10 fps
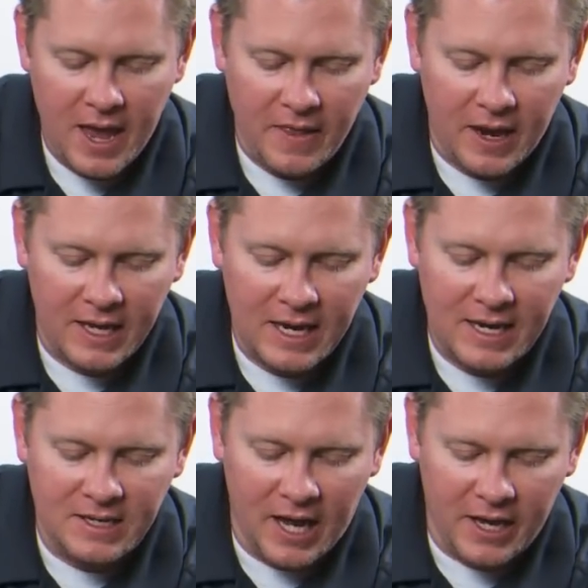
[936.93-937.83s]
And then I can
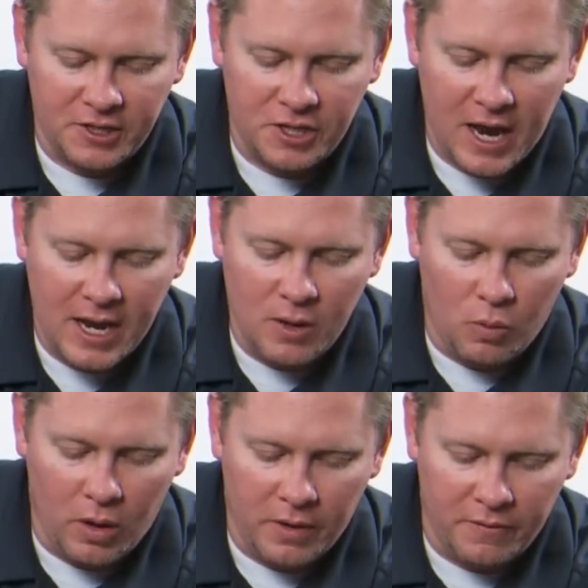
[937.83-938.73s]
touch any
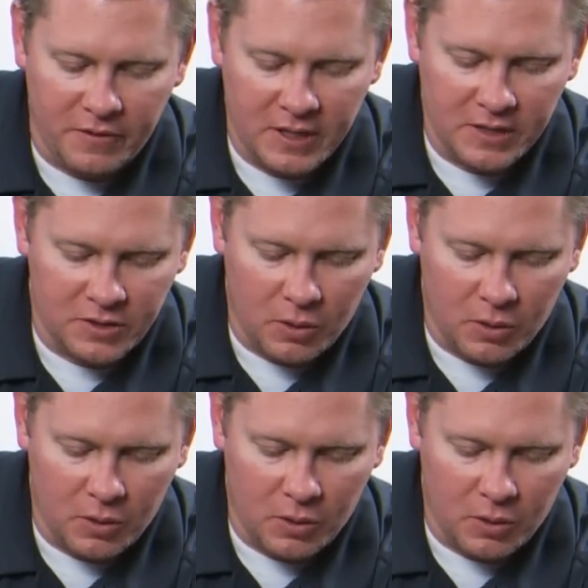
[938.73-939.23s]
one of these